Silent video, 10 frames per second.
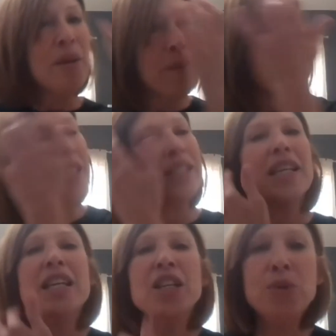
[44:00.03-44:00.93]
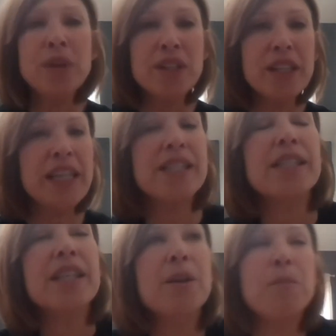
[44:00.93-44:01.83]
but he's
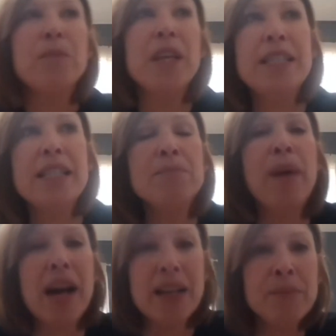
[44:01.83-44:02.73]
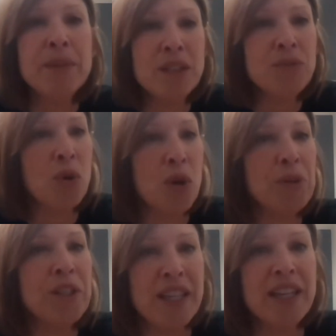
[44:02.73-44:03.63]
the embodiment of corporate
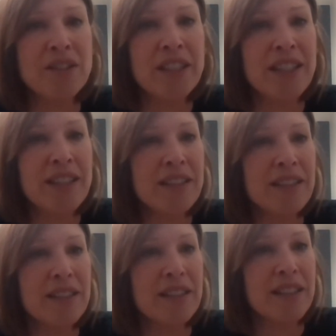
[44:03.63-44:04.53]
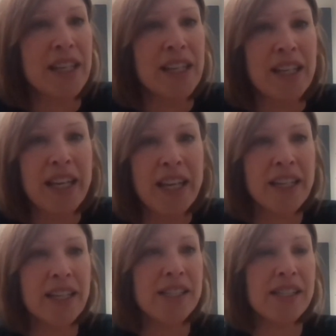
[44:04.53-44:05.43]
integrity. He
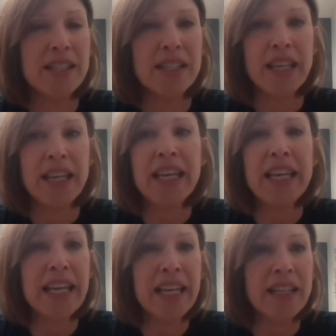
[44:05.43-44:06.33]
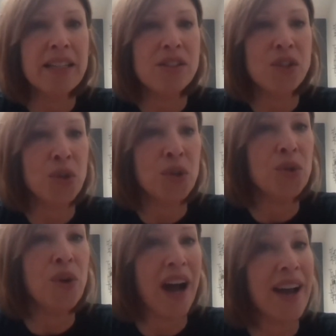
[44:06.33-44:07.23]
is
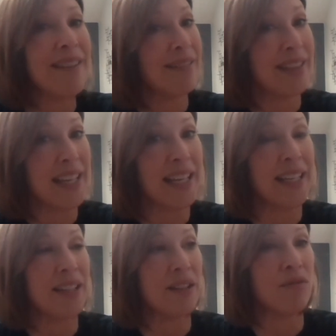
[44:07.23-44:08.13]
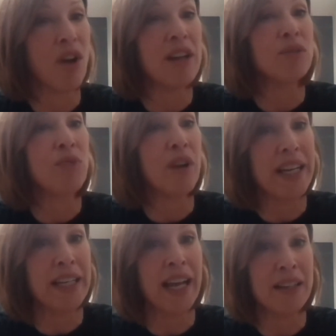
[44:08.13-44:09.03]
who I think Ronald
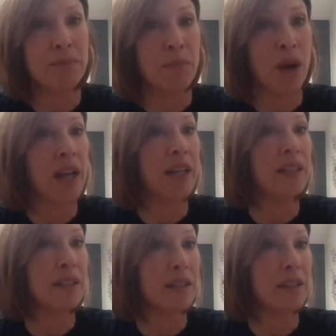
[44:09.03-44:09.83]
Reagan had in mind.